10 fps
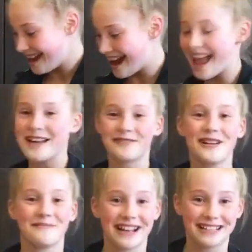I have
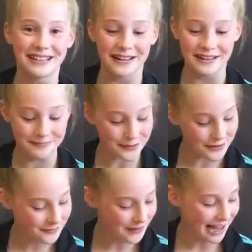got my
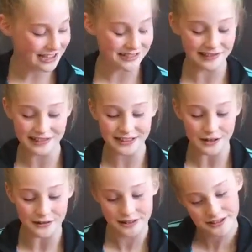Turnbull, Ashy Ross
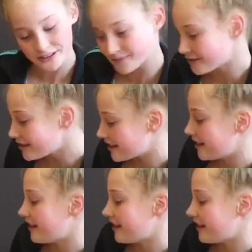Golden Turnbull.